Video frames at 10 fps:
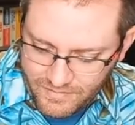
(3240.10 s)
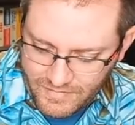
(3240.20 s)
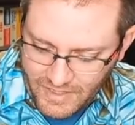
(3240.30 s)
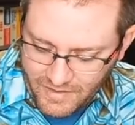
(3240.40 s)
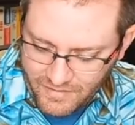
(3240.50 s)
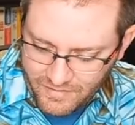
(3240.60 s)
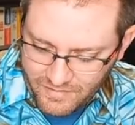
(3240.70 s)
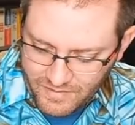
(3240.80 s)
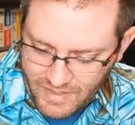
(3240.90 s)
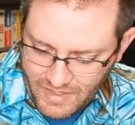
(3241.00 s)
yeah.
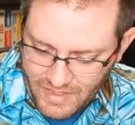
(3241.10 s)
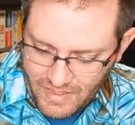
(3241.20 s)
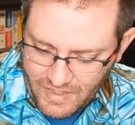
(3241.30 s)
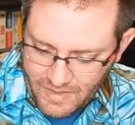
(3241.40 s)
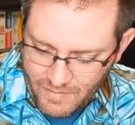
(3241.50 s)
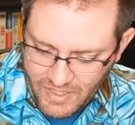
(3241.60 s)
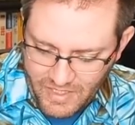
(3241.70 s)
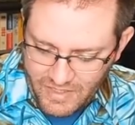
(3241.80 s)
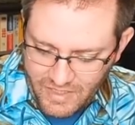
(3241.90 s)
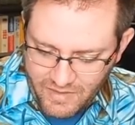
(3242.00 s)
But
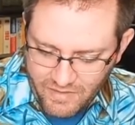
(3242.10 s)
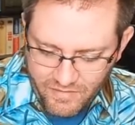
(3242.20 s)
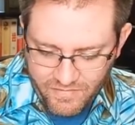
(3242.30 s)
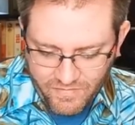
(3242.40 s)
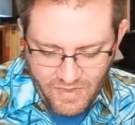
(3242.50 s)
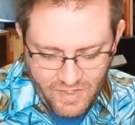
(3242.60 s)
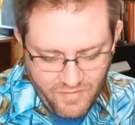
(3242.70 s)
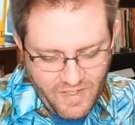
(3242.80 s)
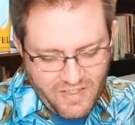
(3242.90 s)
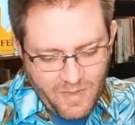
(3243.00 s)
again, like
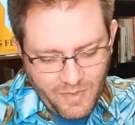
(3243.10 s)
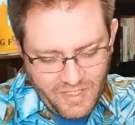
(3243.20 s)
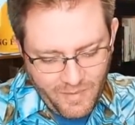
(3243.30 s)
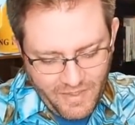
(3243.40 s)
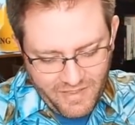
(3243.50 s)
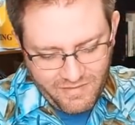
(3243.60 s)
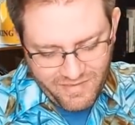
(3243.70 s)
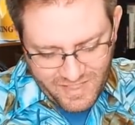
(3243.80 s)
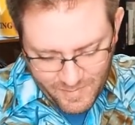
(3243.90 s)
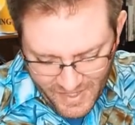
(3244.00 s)
VIX up a little bit,
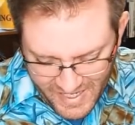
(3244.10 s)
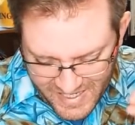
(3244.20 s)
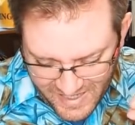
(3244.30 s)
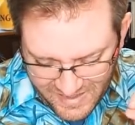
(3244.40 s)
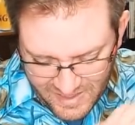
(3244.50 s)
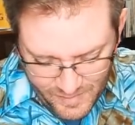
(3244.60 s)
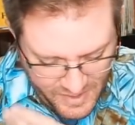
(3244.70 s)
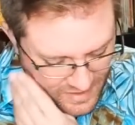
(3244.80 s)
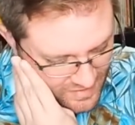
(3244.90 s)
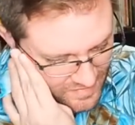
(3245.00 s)
SPY down a little bit,